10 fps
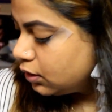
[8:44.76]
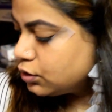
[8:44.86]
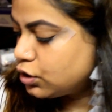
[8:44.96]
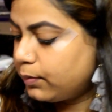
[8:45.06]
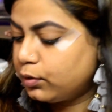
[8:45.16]

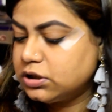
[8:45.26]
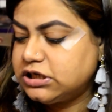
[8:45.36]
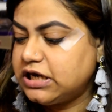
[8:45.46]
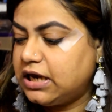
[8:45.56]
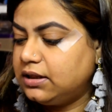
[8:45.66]
So I'm going to
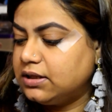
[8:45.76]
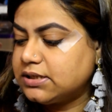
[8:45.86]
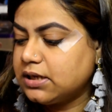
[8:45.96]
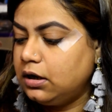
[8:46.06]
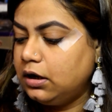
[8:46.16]
take
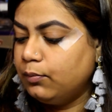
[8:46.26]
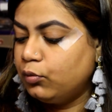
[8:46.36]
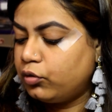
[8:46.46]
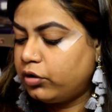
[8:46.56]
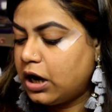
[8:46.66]
this
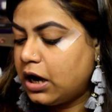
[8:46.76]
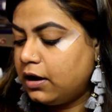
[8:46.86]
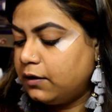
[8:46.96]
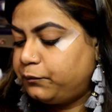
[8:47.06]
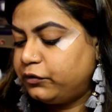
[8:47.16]

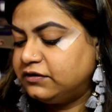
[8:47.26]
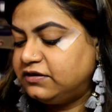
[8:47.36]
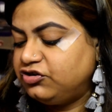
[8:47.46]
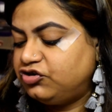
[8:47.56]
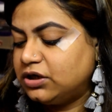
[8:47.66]
Lamora
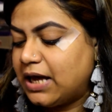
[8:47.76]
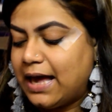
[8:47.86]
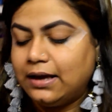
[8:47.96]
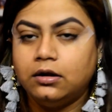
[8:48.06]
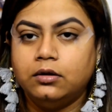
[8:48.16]
Precision
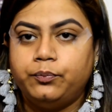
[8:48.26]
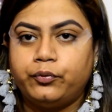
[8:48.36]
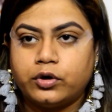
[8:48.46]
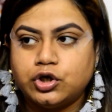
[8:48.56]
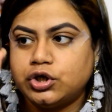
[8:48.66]
Angle
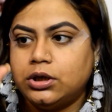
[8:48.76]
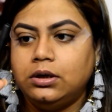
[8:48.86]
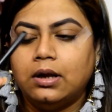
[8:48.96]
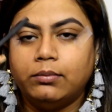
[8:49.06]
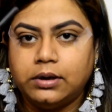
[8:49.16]
brush in
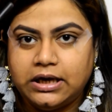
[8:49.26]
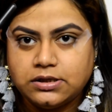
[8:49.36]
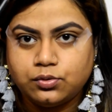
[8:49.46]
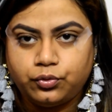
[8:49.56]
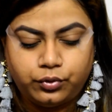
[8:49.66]
number
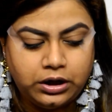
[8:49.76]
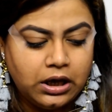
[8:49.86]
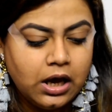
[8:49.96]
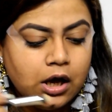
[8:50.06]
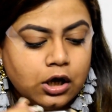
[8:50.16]

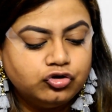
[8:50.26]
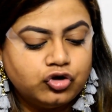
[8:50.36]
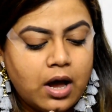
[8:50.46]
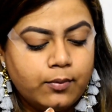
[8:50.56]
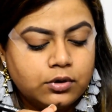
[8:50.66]
SO3. So
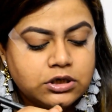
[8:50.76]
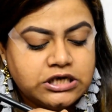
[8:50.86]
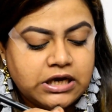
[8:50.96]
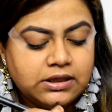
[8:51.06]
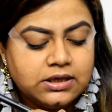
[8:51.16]
I'm going to
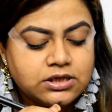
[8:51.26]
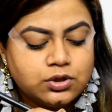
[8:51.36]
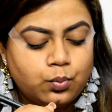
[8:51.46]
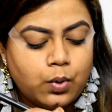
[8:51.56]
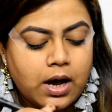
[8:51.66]
take this
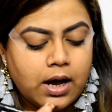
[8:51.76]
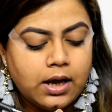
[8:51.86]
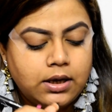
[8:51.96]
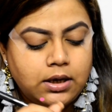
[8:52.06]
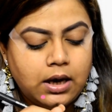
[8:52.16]

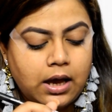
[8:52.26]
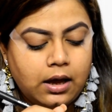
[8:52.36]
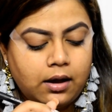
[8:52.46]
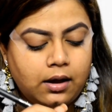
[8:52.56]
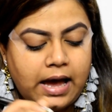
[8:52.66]
one
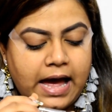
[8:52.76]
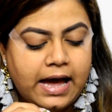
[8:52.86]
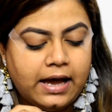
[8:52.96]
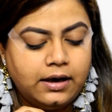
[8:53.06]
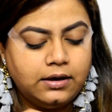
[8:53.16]

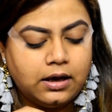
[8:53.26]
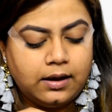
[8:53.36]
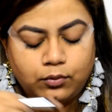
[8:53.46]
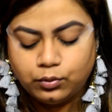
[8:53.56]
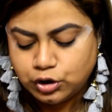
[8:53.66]
and
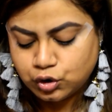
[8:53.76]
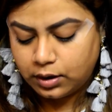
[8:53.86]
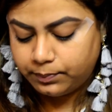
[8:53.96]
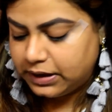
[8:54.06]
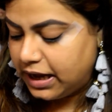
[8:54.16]
I'm going to
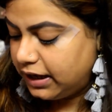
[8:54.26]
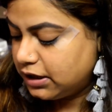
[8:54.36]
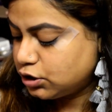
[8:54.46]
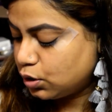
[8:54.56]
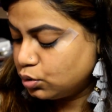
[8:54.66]
apply
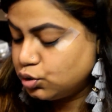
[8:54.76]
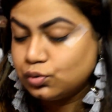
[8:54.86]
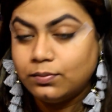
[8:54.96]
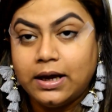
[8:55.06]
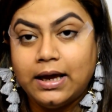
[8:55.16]
it onto
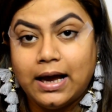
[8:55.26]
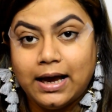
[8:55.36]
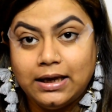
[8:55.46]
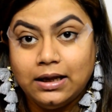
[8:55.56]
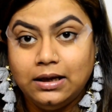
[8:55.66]
my
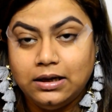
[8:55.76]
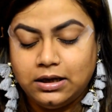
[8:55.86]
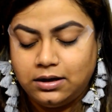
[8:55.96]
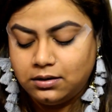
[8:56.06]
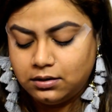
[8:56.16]

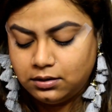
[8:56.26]
eyelid.